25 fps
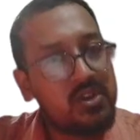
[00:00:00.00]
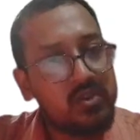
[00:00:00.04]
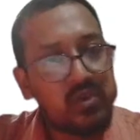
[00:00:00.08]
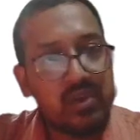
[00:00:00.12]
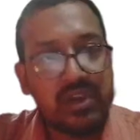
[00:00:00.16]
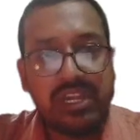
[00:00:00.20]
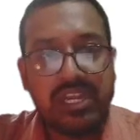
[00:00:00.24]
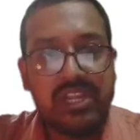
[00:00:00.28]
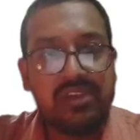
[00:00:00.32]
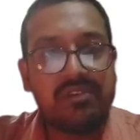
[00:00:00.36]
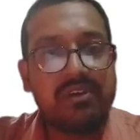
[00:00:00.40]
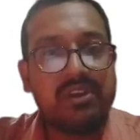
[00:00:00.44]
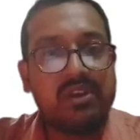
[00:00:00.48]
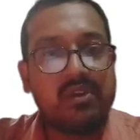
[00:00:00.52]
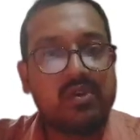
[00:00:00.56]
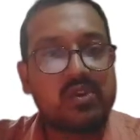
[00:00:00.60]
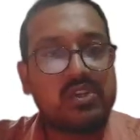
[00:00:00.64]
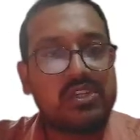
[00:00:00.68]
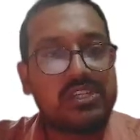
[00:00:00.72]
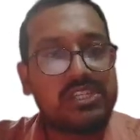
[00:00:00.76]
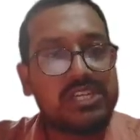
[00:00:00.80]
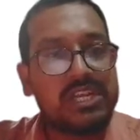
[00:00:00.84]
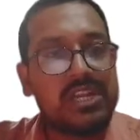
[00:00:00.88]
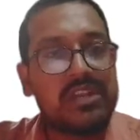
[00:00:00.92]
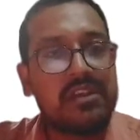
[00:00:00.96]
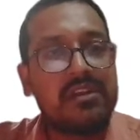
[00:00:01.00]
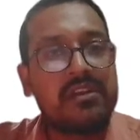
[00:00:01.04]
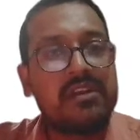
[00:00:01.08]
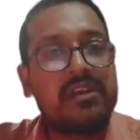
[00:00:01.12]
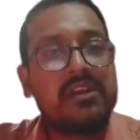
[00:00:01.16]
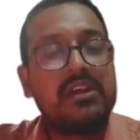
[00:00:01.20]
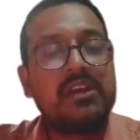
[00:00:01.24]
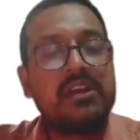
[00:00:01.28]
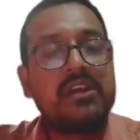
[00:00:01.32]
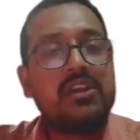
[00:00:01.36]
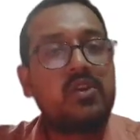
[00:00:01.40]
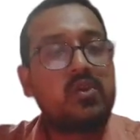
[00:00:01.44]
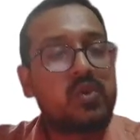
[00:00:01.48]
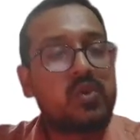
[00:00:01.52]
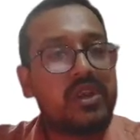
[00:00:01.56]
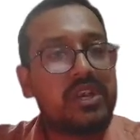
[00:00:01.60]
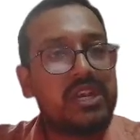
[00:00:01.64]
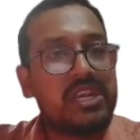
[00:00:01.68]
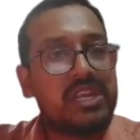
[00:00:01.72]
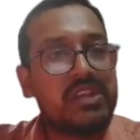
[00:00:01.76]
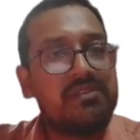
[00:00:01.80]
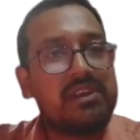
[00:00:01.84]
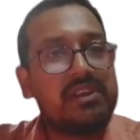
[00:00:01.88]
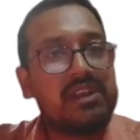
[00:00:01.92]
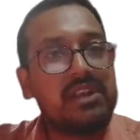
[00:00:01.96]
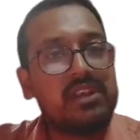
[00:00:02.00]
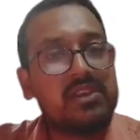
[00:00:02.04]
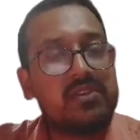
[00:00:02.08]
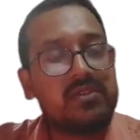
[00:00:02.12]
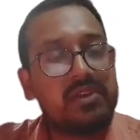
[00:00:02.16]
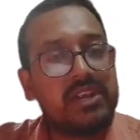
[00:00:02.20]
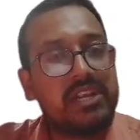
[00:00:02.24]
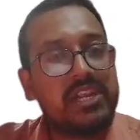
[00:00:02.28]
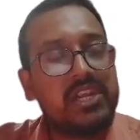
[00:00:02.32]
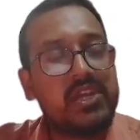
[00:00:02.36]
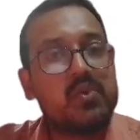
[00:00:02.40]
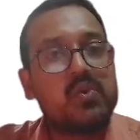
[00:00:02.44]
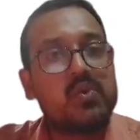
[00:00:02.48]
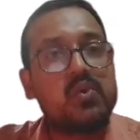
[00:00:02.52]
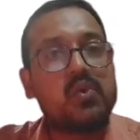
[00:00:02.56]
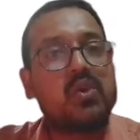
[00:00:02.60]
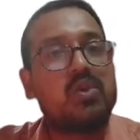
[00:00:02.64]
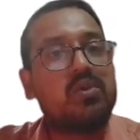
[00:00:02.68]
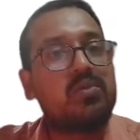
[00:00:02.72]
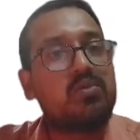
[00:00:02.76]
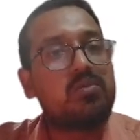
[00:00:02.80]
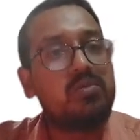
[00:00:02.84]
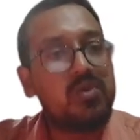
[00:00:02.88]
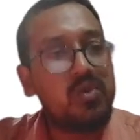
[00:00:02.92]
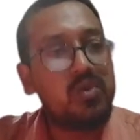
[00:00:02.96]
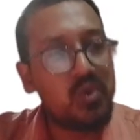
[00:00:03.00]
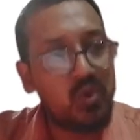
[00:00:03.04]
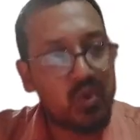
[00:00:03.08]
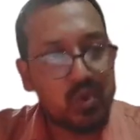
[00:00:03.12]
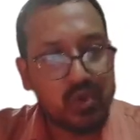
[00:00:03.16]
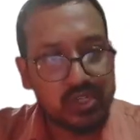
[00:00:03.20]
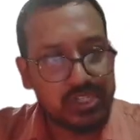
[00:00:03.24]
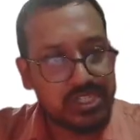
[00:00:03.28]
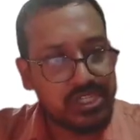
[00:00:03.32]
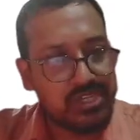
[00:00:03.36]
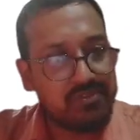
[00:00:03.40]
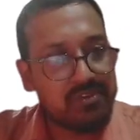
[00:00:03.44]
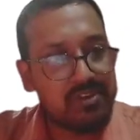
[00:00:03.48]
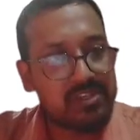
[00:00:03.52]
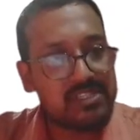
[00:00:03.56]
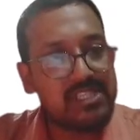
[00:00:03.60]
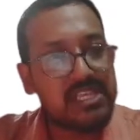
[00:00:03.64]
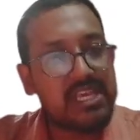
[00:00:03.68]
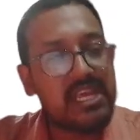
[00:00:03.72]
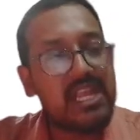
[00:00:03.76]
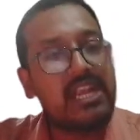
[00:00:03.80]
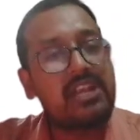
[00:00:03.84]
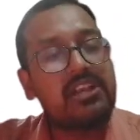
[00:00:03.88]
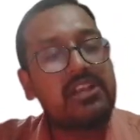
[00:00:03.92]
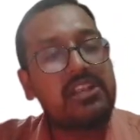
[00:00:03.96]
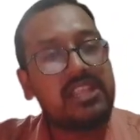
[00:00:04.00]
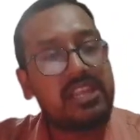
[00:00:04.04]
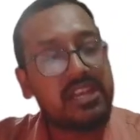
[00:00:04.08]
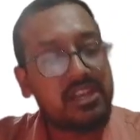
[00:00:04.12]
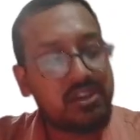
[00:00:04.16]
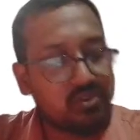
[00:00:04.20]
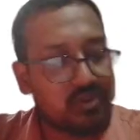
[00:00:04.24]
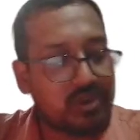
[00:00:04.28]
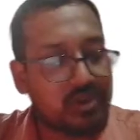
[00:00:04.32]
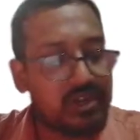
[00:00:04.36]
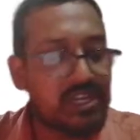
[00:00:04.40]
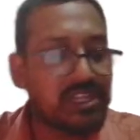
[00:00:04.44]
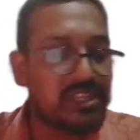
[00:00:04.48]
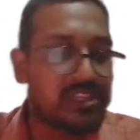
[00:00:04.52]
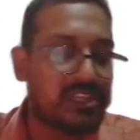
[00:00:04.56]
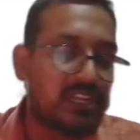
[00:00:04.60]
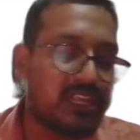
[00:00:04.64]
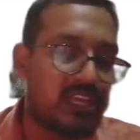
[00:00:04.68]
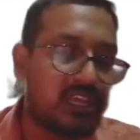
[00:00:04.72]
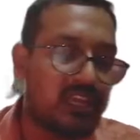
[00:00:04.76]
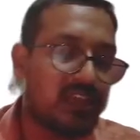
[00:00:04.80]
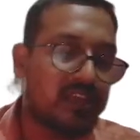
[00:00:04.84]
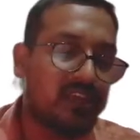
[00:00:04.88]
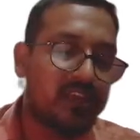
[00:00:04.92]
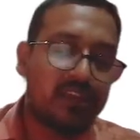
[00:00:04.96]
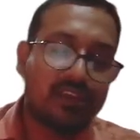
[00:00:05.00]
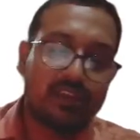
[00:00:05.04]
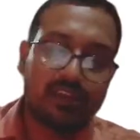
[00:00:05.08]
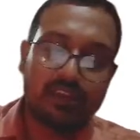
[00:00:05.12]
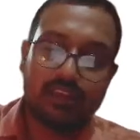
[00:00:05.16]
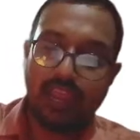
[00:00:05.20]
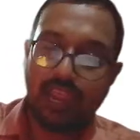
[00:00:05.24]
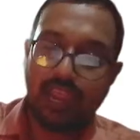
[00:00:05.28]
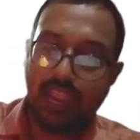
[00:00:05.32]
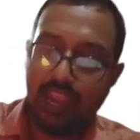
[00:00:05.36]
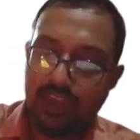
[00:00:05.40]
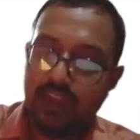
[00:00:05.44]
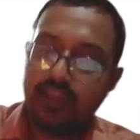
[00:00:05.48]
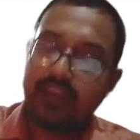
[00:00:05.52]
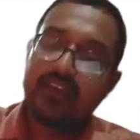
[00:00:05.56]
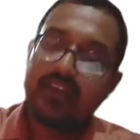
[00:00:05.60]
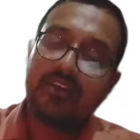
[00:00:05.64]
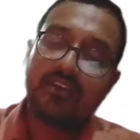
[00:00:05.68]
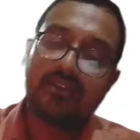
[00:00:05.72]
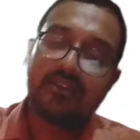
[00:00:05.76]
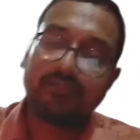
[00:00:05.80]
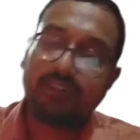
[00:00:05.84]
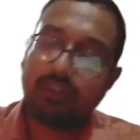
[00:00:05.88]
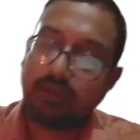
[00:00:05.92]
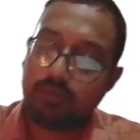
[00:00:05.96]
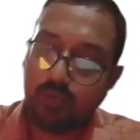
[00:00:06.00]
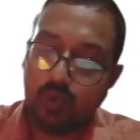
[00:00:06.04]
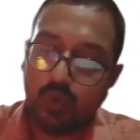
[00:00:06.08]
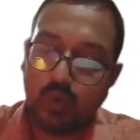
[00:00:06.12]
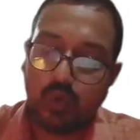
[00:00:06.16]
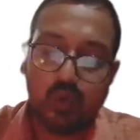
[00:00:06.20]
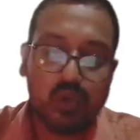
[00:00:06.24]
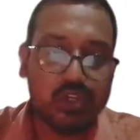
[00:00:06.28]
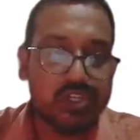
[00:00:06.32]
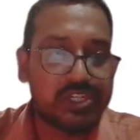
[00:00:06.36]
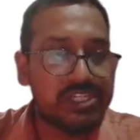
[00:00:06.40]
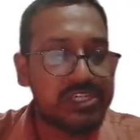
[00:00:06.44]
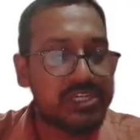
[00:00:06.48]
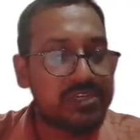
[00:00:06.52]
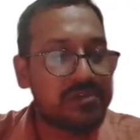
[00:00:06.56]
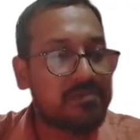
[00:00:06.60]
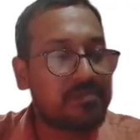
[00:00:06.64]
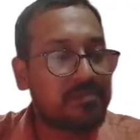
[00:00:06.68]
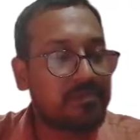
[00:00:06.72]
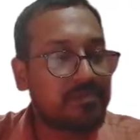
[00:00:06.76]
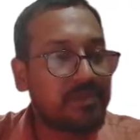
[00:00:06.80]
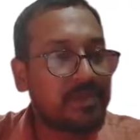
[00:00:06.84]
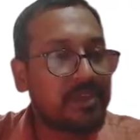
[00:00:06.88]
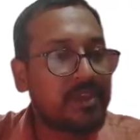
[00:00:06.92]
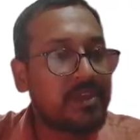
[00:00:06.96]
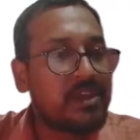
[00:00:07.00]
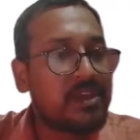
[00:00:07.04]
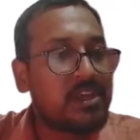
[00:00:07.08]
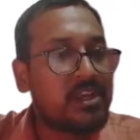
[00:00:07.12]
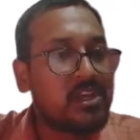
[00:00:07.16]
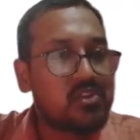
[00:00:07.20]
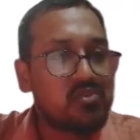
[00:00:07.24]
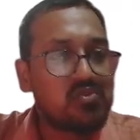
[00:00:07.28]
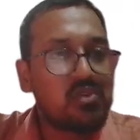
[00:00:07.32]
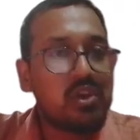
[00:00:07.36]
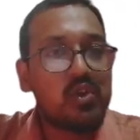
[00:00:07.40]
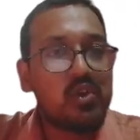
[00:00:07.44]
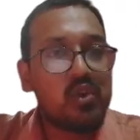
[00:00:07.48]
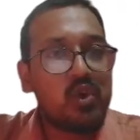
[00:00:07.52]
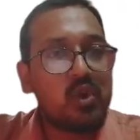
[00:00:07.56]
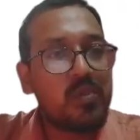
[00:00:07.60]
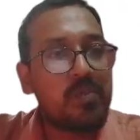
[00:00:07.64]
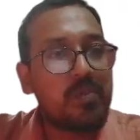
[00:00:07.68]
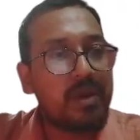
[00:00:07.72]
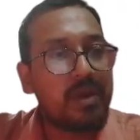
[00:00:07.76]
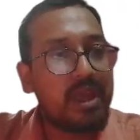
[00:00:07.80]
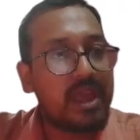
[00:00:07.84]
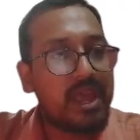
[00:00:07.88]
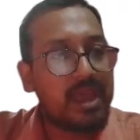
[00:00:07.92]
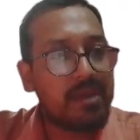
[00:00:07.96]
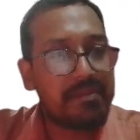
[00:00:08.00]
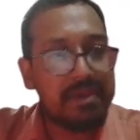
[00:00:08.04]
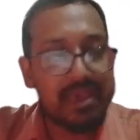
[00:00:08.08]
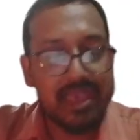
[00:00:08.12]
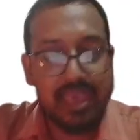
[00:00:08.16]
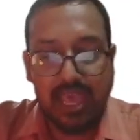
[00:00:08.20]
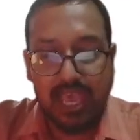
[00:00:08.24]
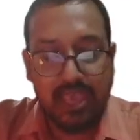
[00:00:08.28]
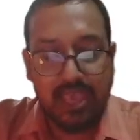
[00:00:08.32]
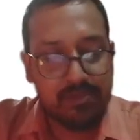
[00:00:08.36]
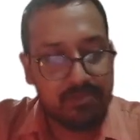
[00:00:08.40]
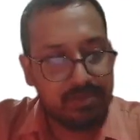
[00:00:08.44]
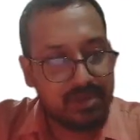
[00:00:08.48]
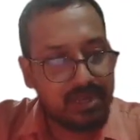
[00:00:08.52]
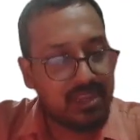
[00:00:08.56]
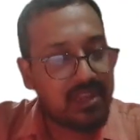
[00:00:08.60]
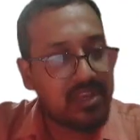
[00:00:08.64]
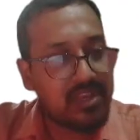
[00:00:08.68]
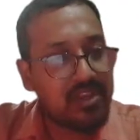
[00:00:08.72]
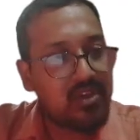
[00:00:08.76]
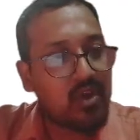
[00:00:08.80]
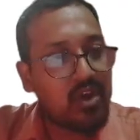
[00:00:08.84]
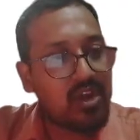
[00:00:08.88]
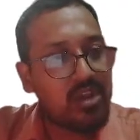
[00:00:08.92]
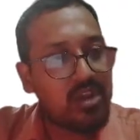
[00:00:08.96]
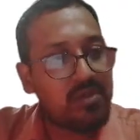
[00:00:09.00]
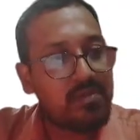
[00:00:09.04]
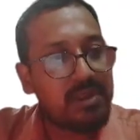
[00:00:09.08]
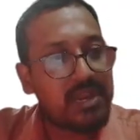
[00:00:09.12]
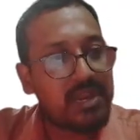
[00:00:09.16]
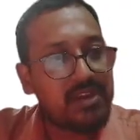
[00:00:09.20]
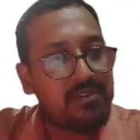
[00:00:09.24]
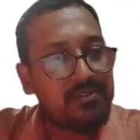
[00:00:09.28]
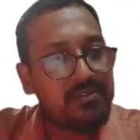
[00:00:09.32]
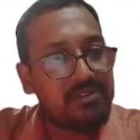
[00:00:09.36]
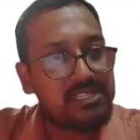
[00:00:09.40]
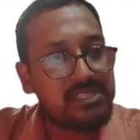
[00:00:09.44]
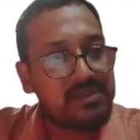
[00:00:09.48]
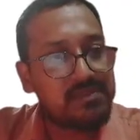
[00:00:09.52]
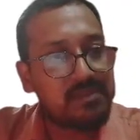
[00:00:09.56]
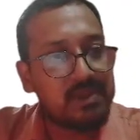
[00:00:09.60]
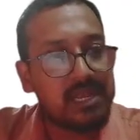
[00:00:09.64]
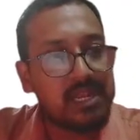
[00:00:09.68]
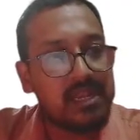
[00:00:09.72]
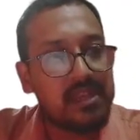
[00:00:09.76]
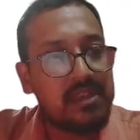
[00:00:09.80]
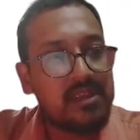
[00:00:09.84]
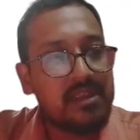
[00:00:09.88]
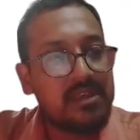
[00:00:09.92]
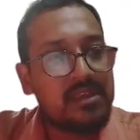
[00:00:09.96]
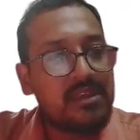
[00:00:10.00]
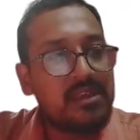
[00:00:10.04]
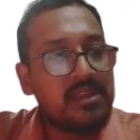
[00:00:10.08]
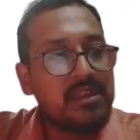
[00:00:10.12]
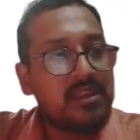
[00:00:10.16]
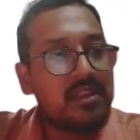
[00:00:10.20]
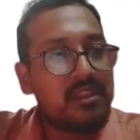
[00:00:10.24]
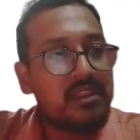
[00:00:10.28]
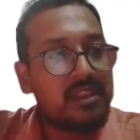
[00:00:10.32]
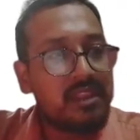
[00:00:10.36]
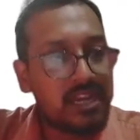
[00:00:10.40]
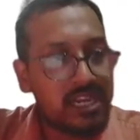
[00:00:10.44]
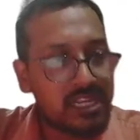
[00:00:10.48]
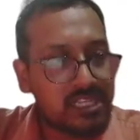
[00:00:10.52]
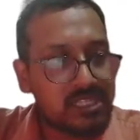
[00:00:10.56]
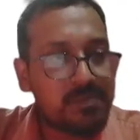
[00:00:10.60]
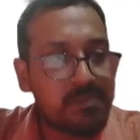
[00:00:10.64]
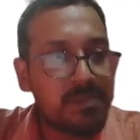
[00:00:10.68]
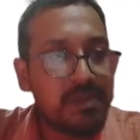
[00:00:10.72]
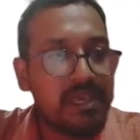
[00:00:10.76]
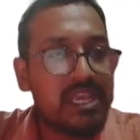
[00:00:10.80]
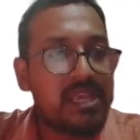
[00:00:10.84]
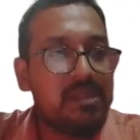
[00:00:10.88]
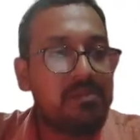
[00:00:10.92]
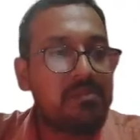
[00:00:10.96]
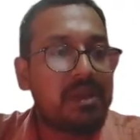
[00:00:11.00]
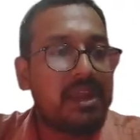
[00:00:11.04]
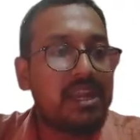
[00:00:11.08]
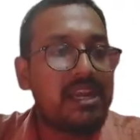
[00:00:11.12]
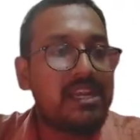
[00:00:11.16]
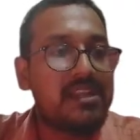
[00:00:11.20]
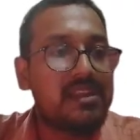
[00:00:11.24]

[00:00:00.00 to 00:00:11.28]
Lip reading: 21 question, 21 22 no question was there, and then 23 had one more question. So I hope I am clearly audible and visible. Let us begin